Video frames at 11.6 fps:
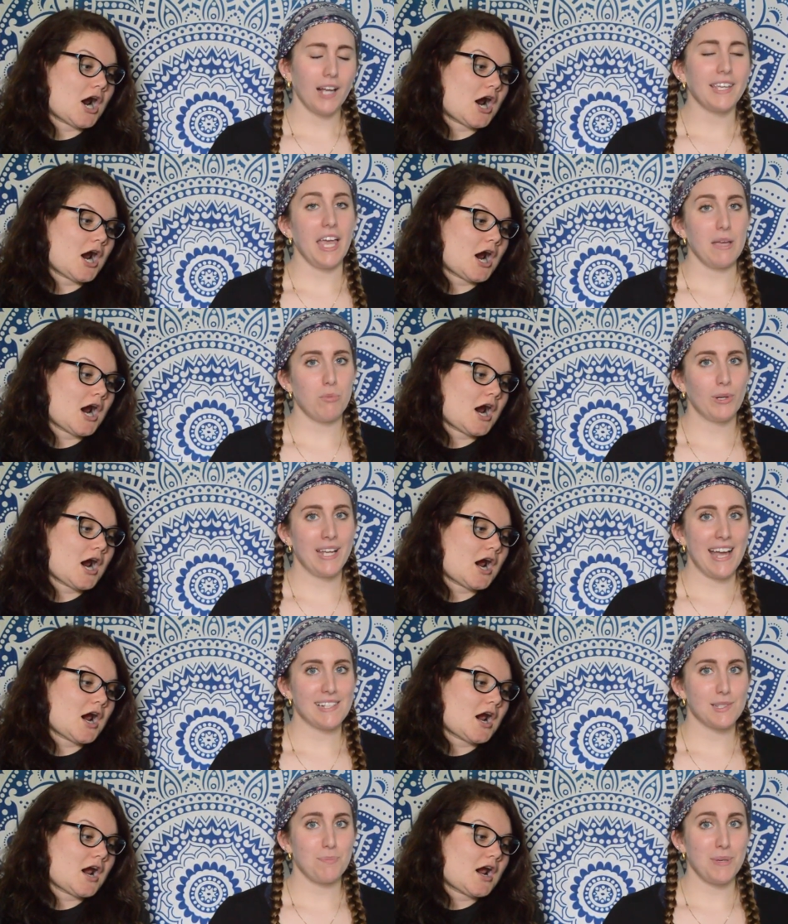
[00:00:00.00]
Speaker 1: Game Boy
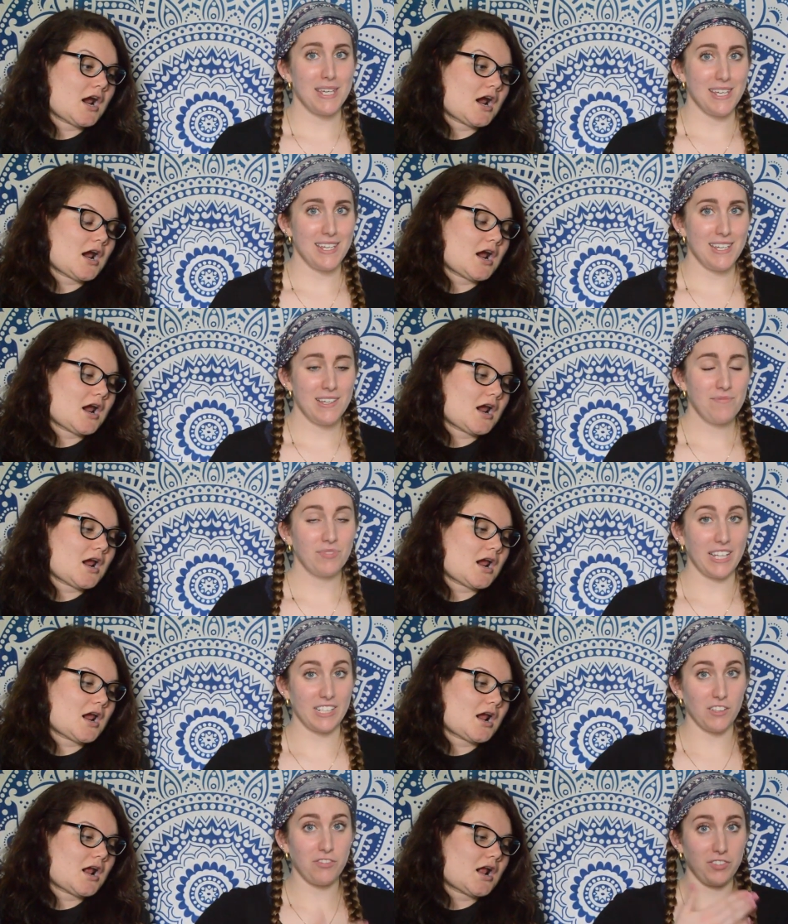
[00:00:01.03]
S P,
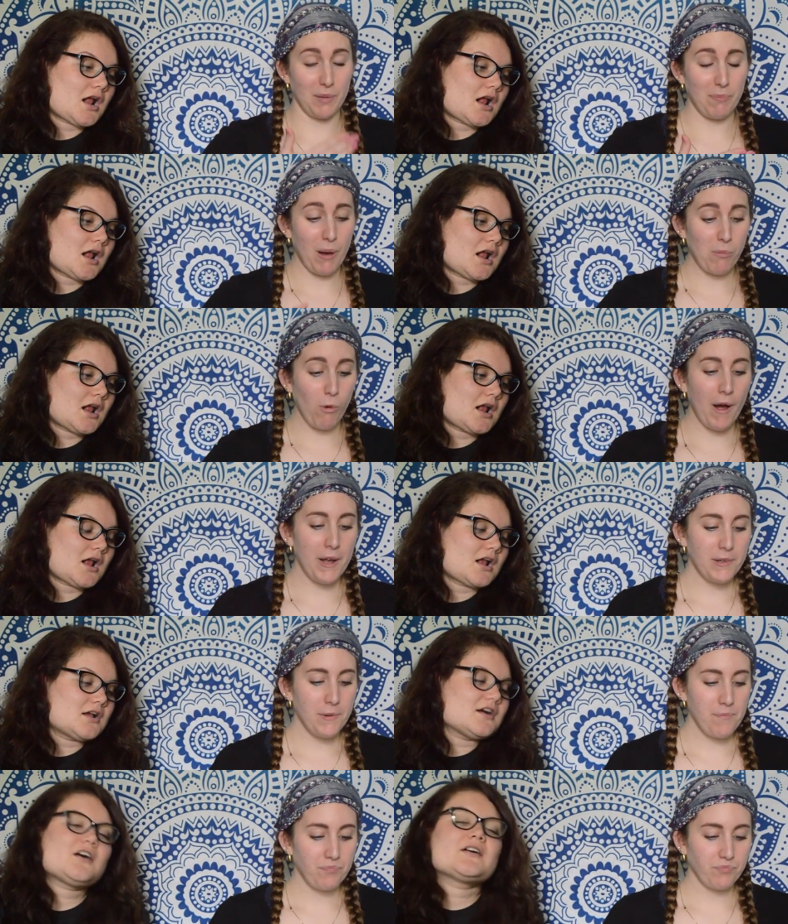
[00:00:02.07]
like the flip-up
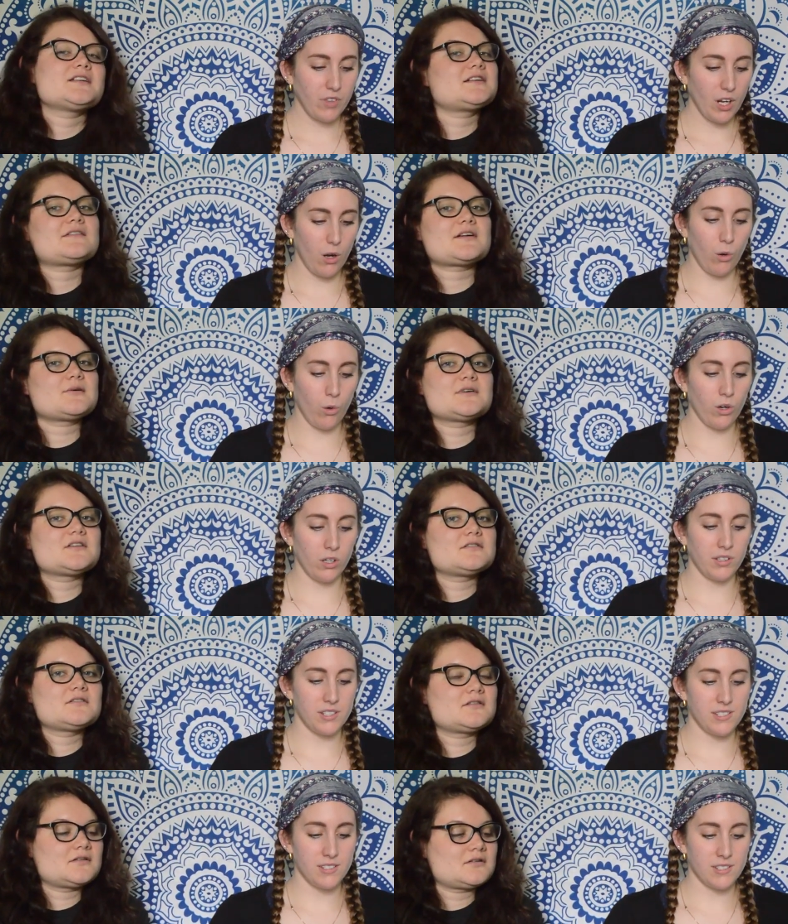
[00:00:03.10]
one. Or
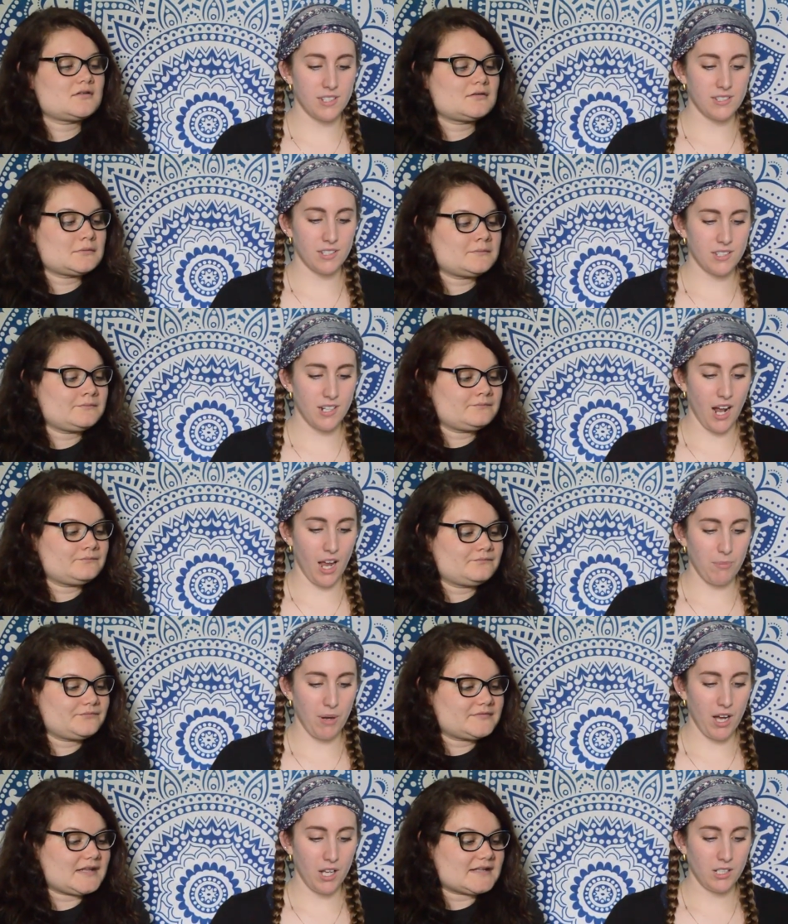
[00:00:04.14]
this is, is this an
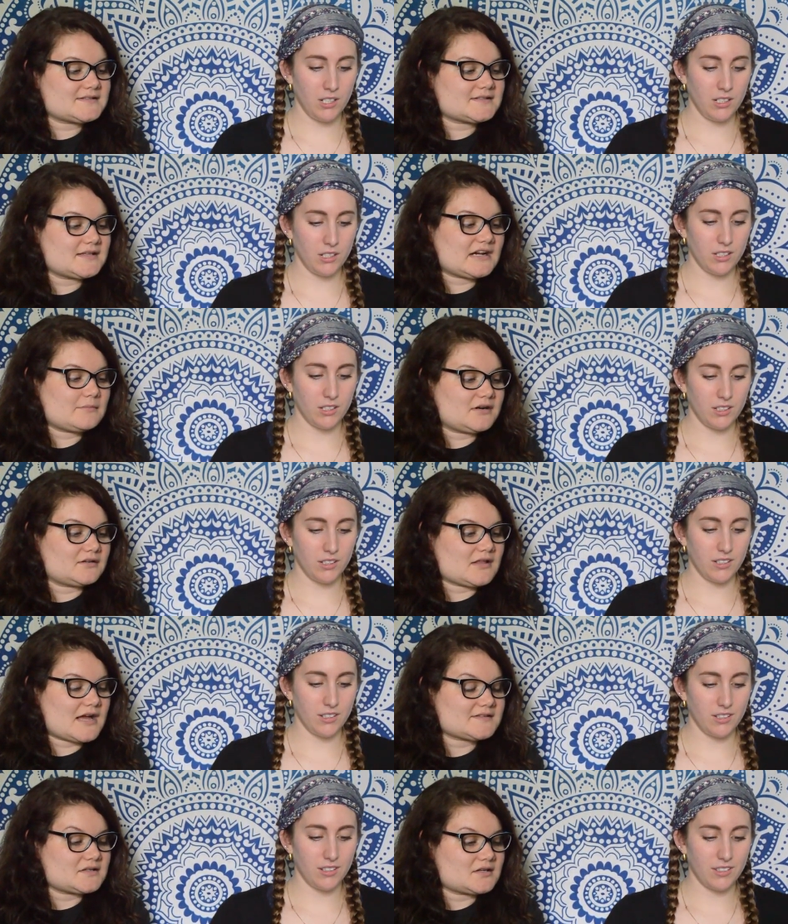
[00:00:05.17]
iPod? That's the iPod
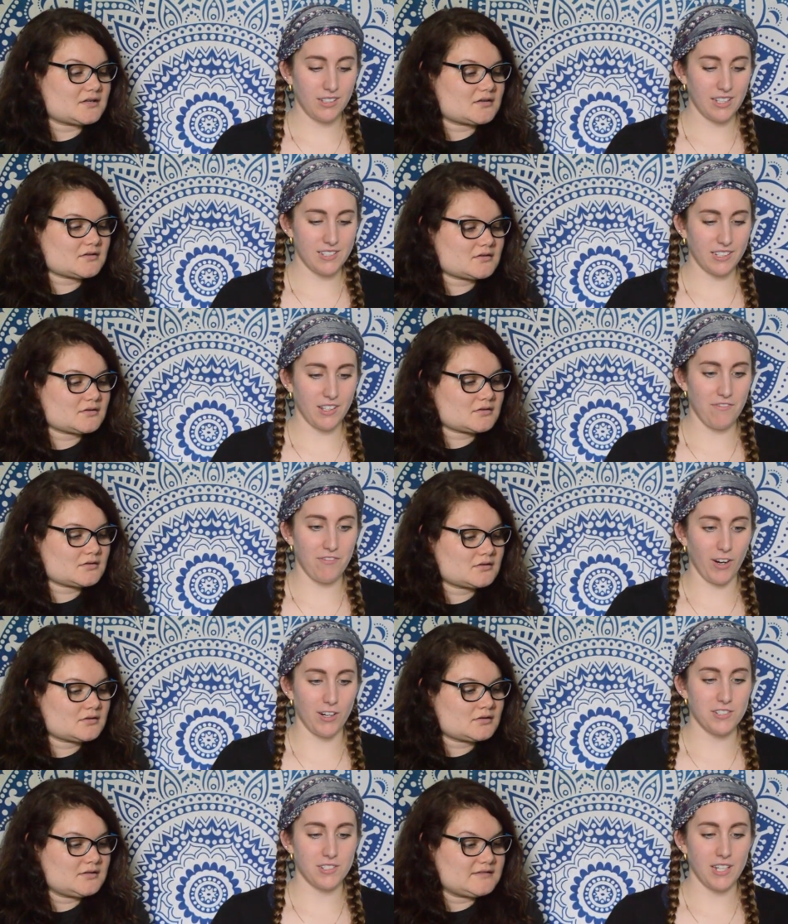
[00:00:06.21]
Classic. That's like the
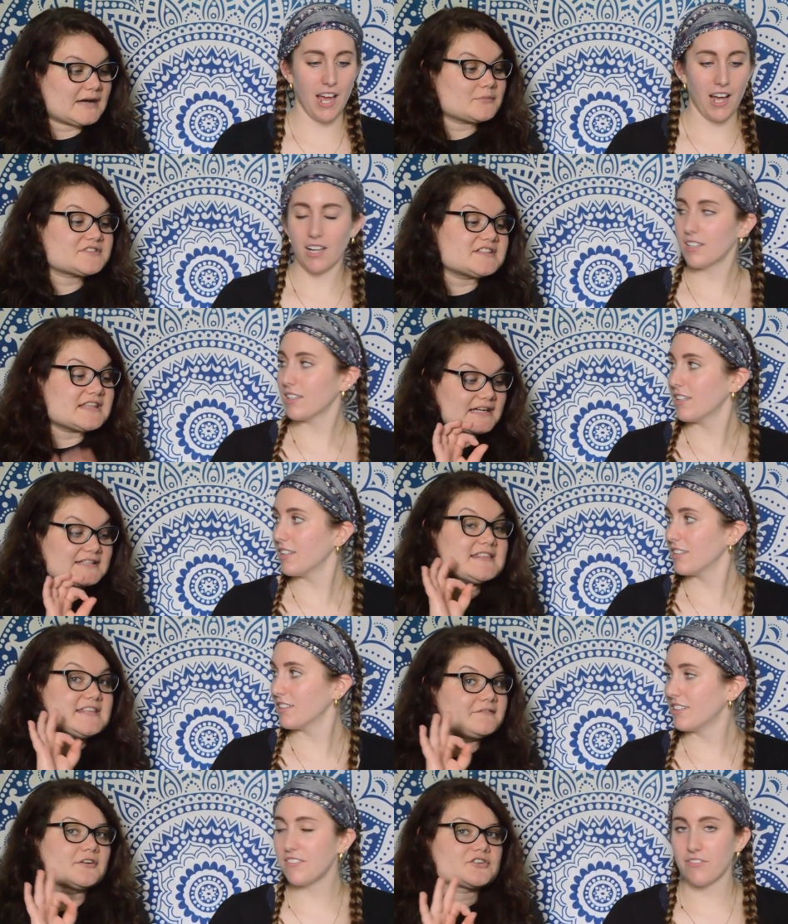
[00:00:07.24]
first,
Speaker 2: yeah. That was the, like
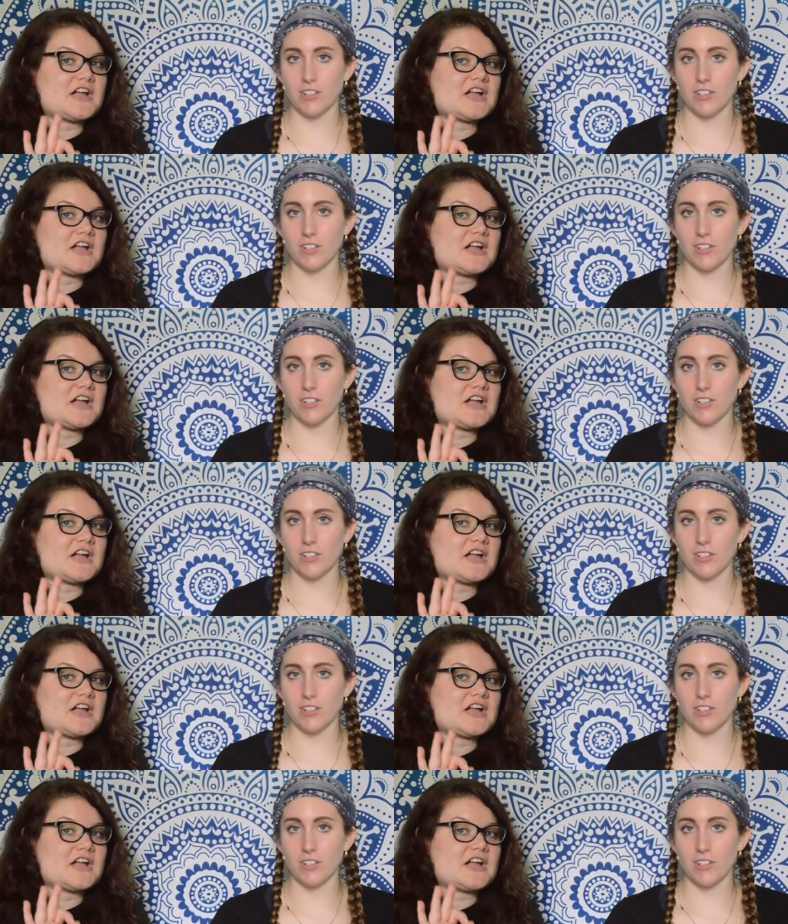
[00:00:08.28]
the, the first,